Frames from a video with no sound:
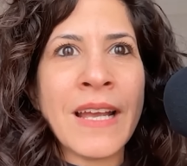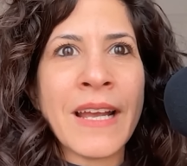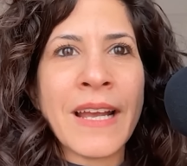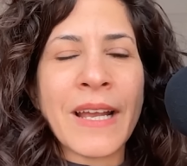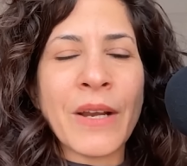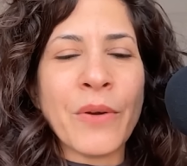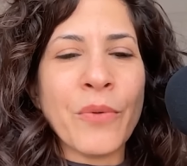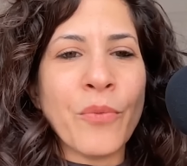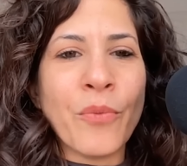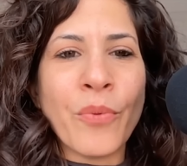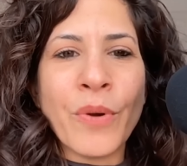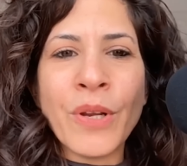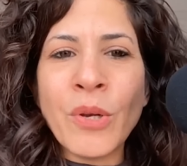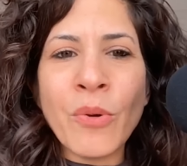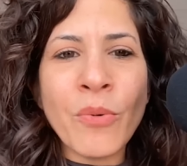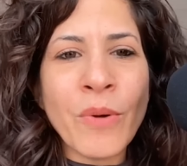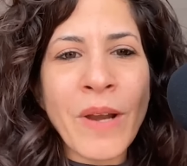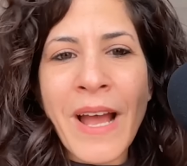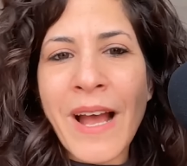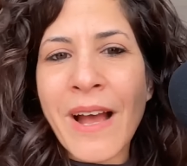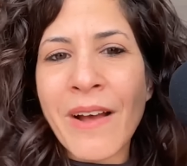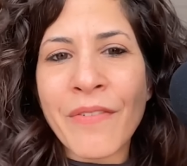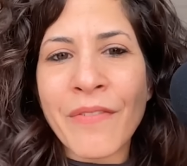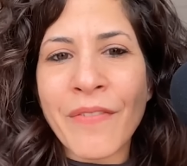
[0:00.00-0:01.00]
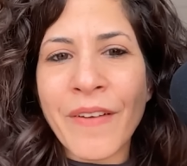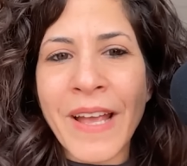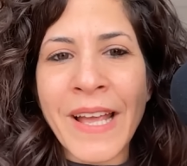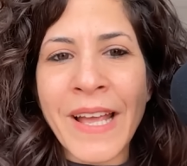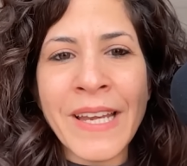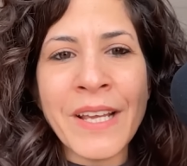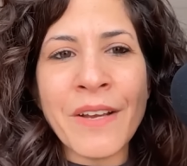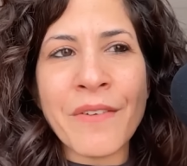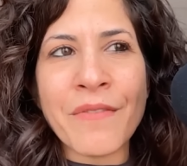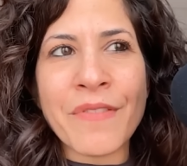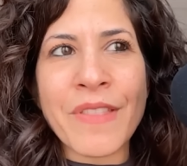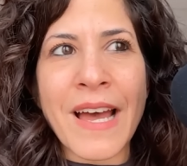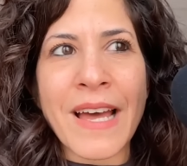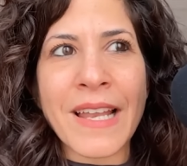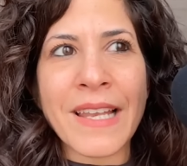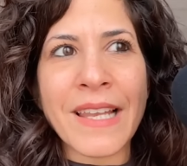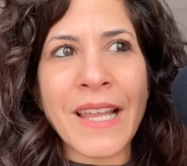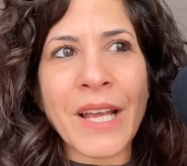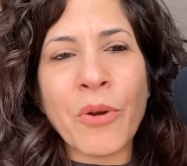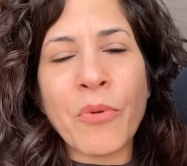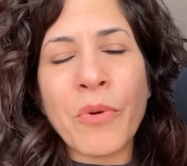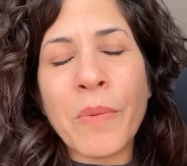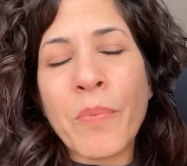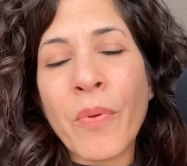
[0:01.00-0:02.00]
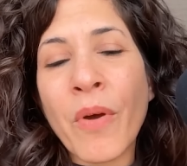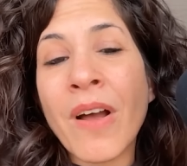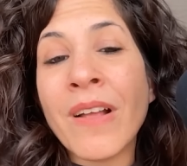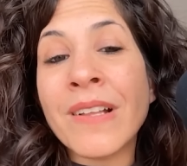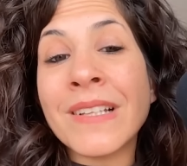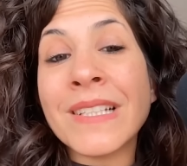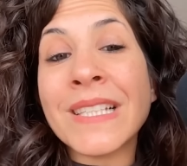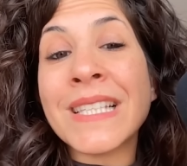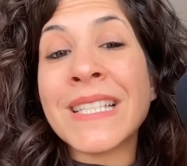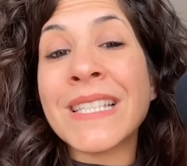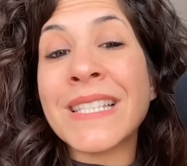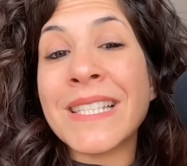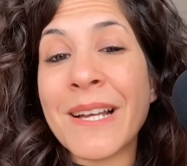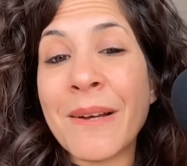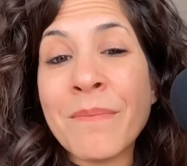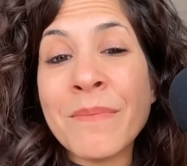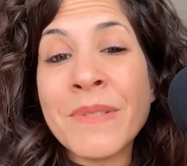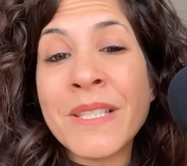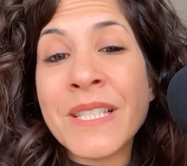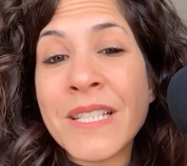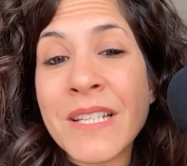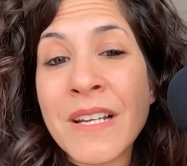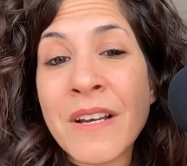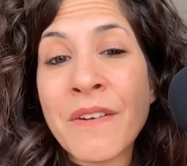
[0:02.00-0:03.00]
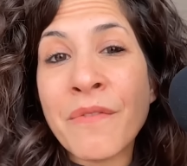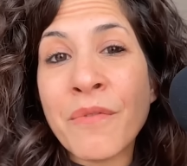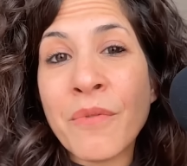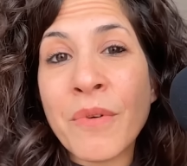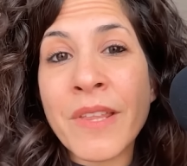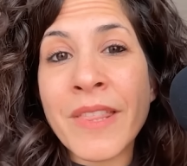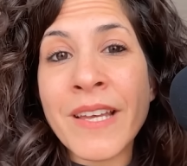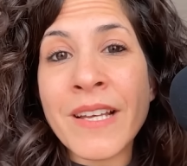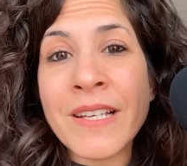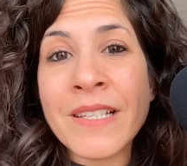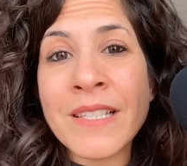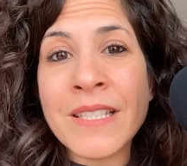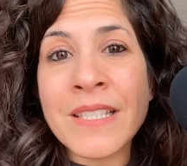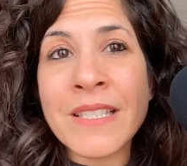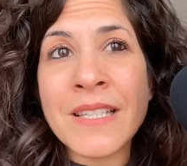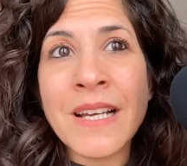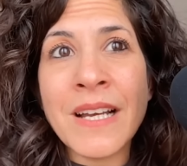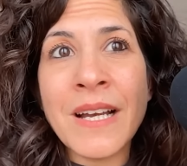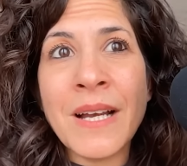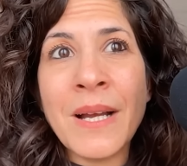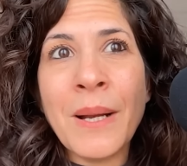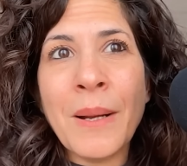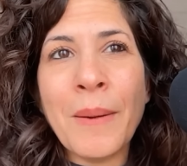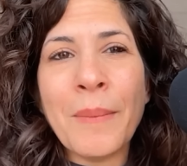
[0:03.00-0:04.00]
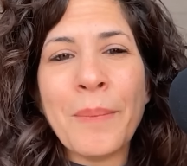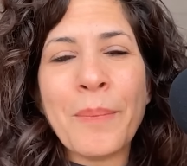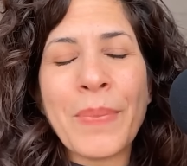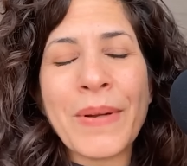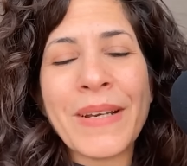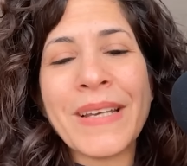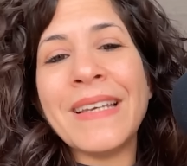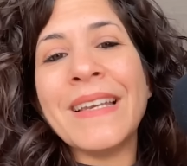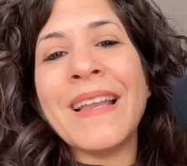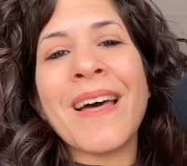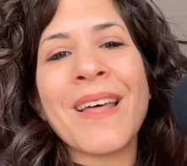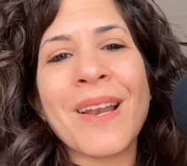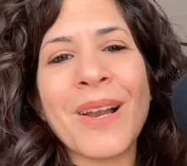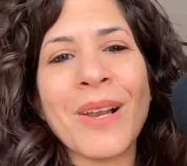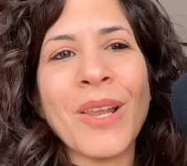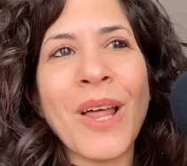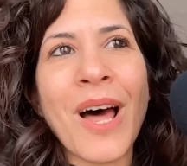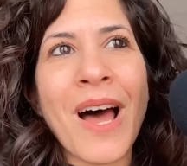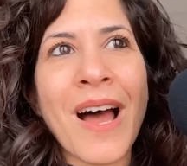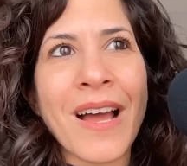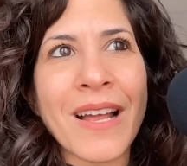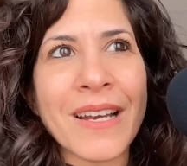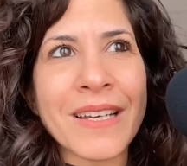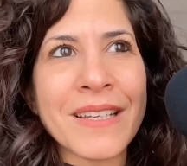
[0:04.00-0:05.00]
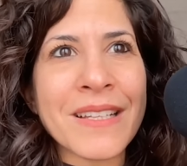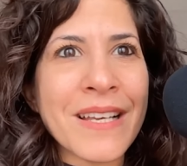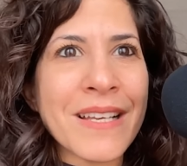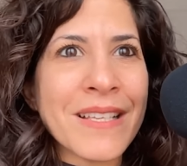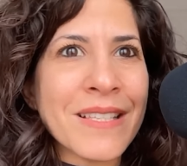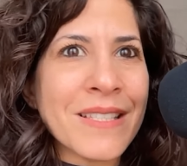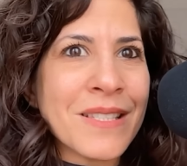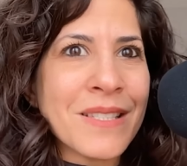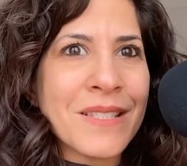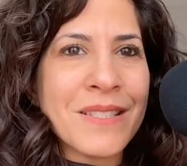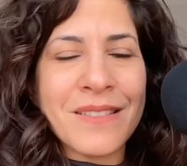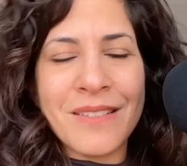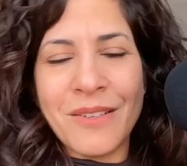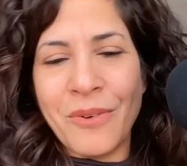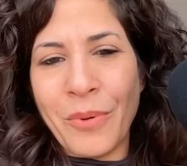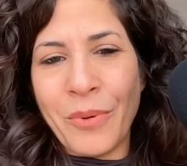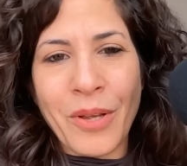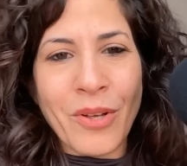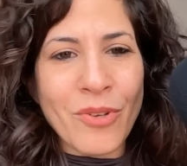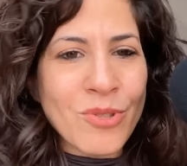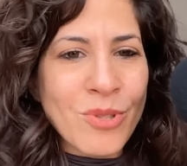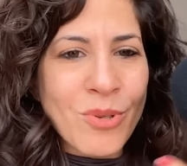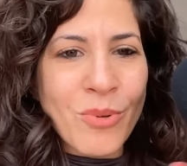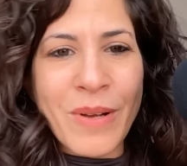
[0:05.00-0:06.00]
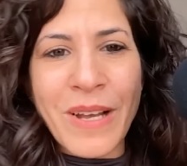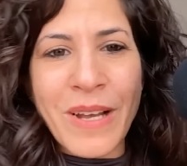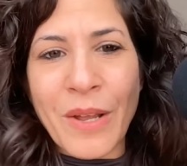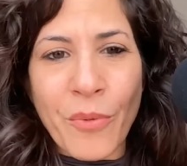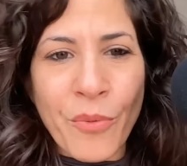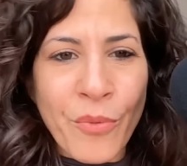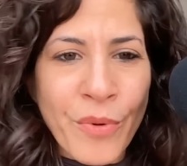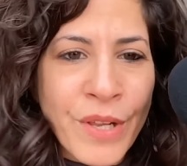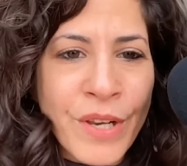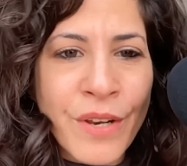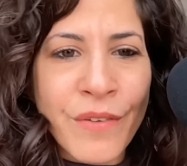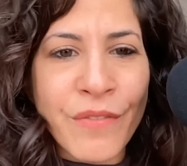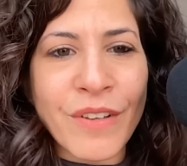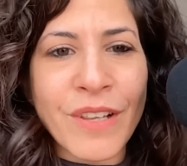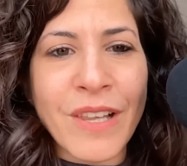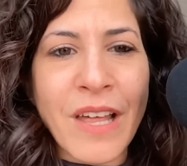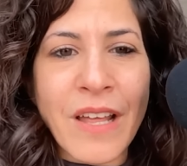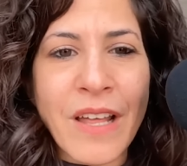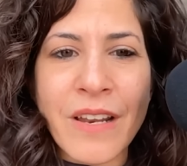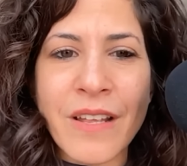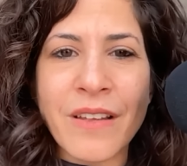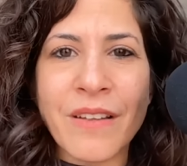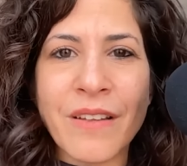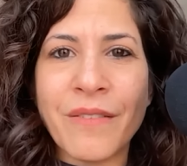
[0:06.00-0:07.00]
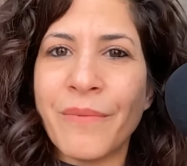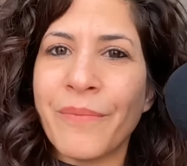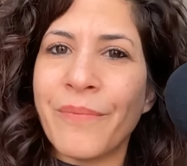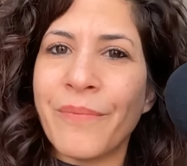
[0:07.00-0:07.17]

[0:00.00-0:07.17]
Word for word: And we don't have any of that. Like we brought some stuff with us, but not a lot because we also got rid of a lot of